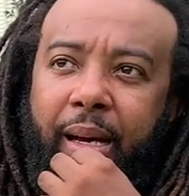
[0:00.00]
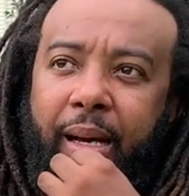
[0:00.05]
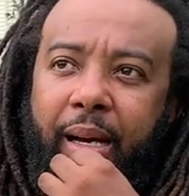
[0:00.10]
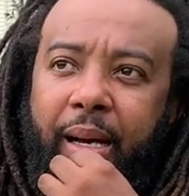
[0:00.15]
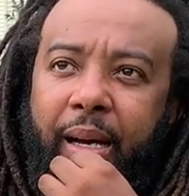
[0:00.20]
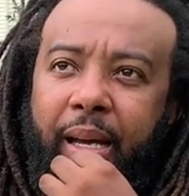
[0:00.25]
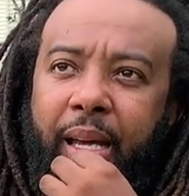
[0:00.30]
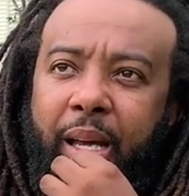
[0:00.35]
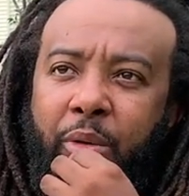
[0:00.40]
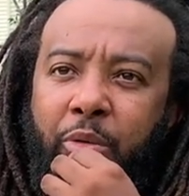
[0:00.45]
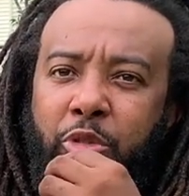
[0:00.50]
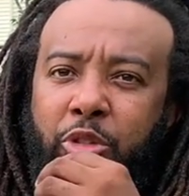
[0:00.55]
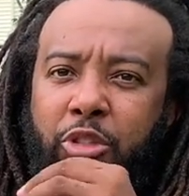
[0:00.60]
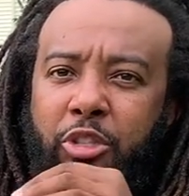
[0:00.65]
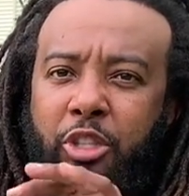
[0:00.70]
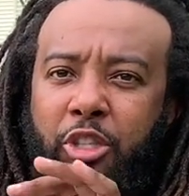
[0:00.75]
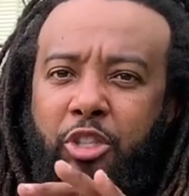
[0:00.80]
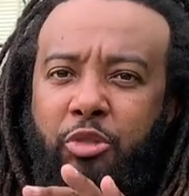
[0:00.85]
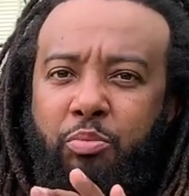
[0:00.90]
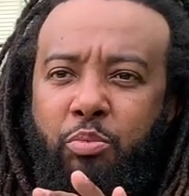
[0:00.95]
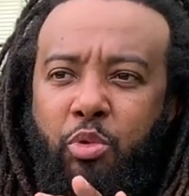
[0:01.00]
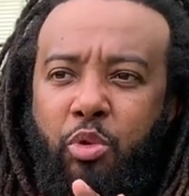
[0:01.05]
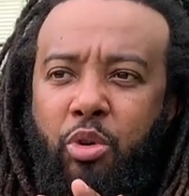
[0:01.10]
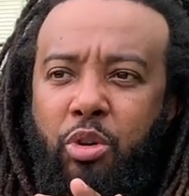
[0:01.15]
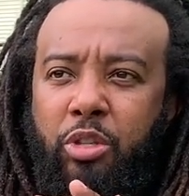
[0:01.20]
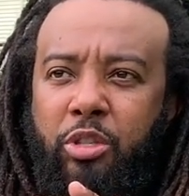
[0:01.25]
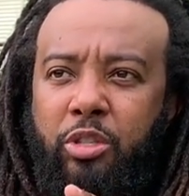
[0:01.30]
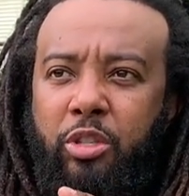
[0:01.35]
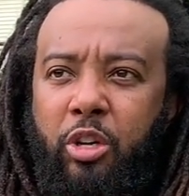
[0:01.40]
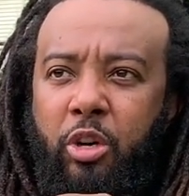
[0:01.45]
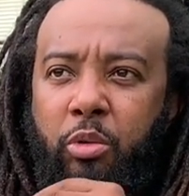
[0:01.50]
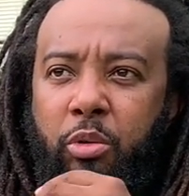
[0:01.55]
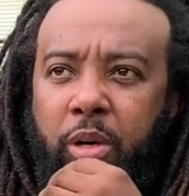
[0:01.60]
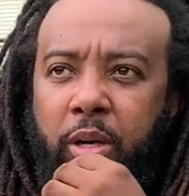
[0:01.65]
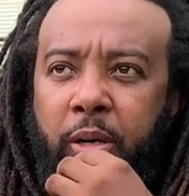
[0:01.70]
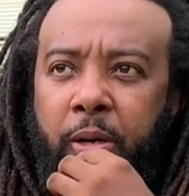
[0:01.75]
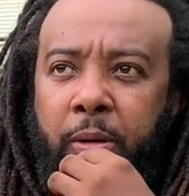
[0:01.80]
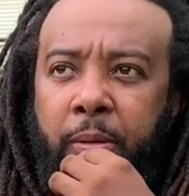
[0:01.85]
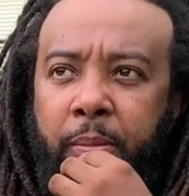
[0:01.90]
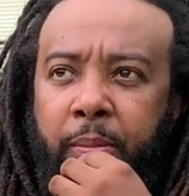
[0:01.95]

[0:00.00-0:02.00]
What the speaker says: It was just more so